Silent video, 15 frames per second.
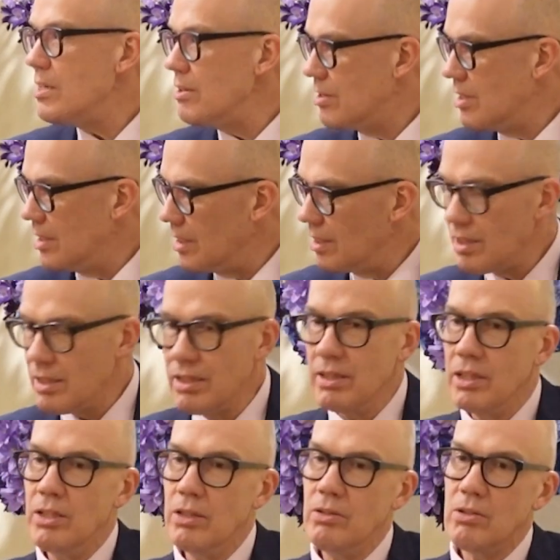do you think
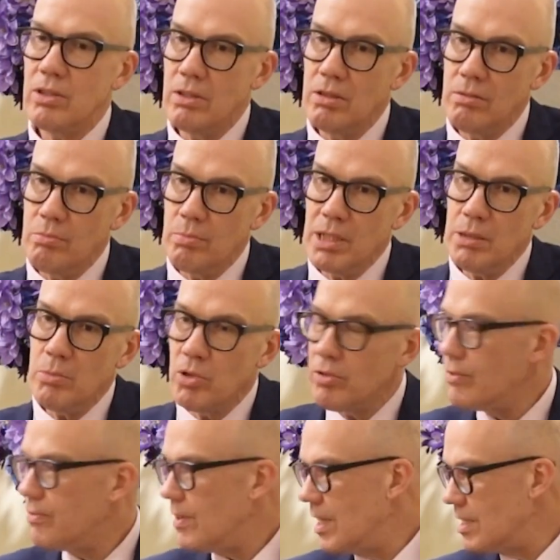you can be more
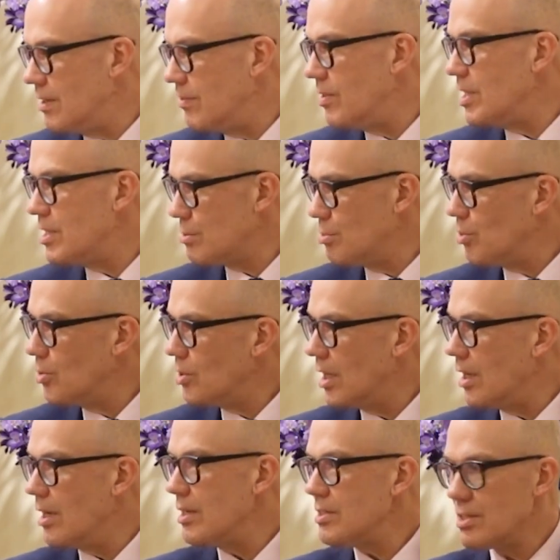effective in a small
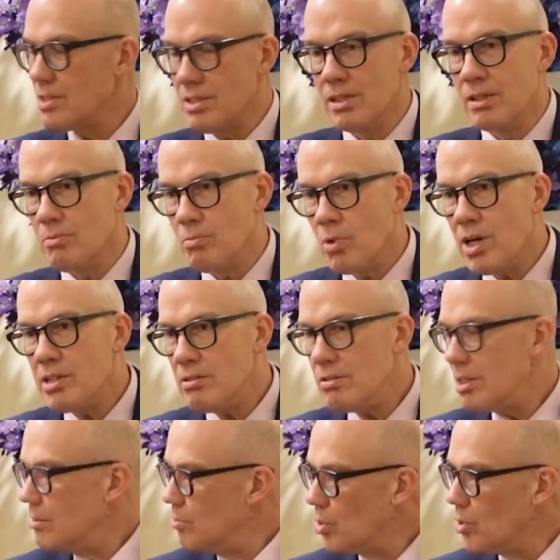class? Why do you
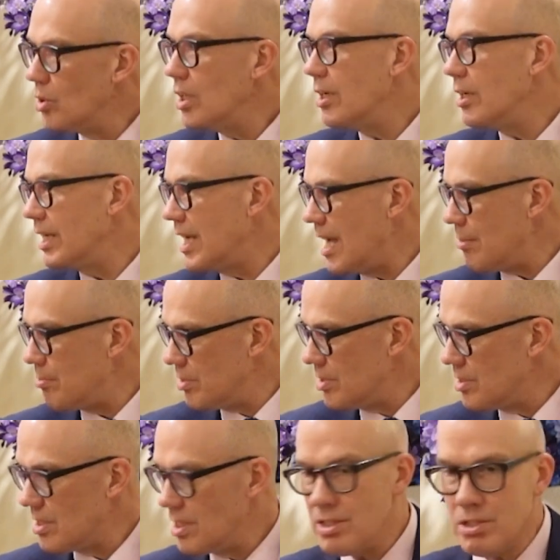think more learning
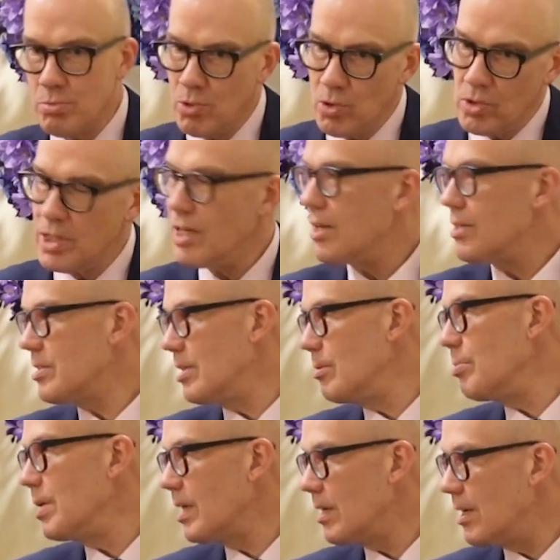happens in a small class than a
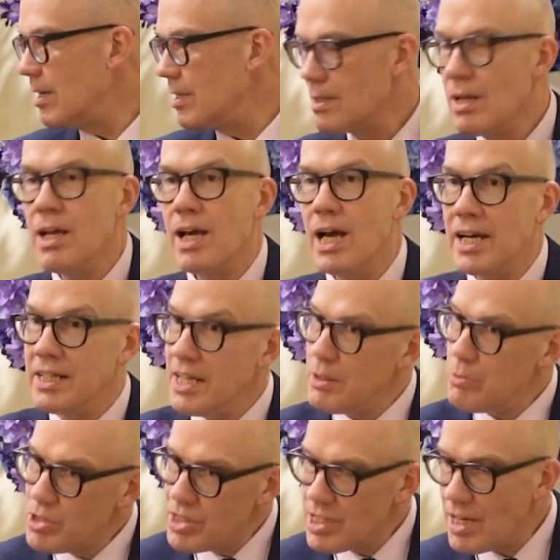big class? And they
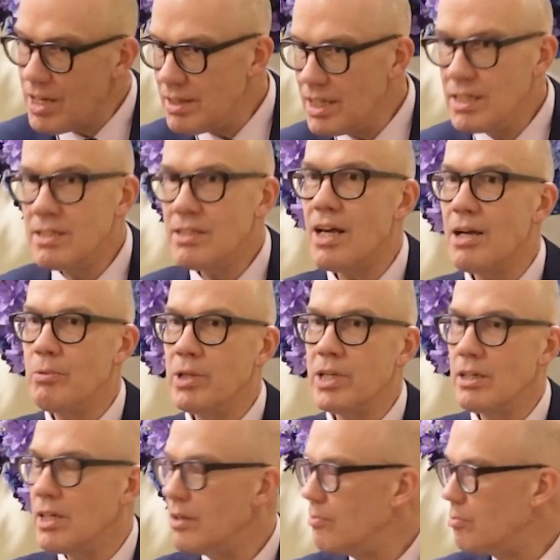would say things like, we can
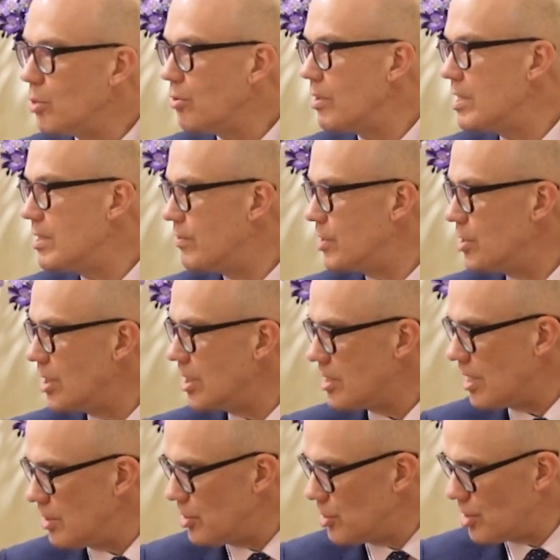give more individual
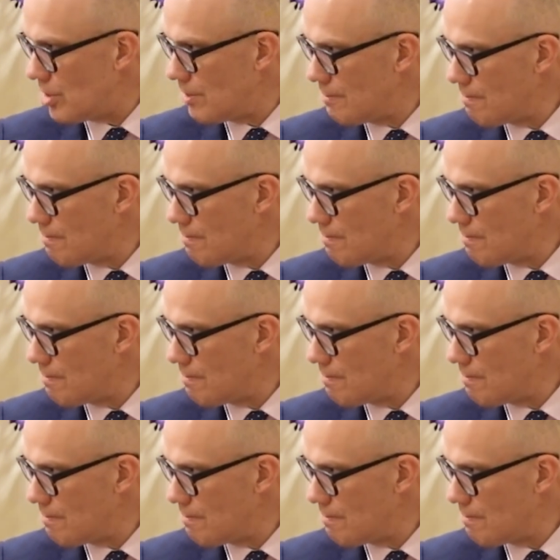attention.